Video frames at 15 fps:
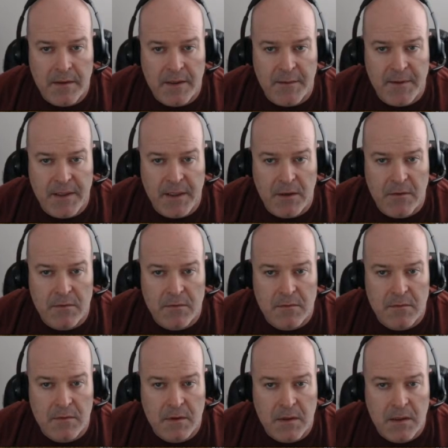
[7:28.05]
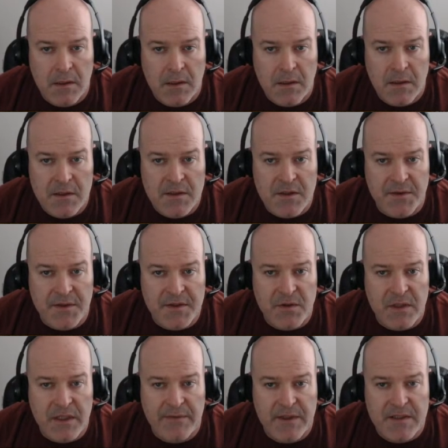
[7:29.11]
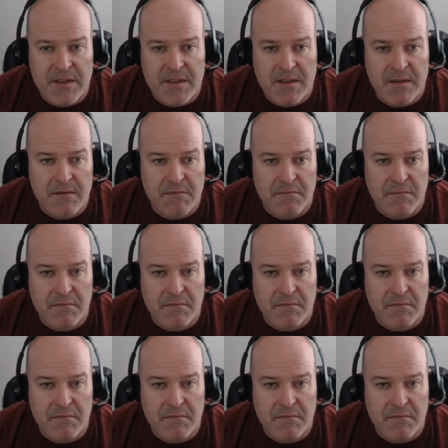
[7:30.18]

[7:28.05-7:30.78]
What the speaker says: There we go. So this will give us,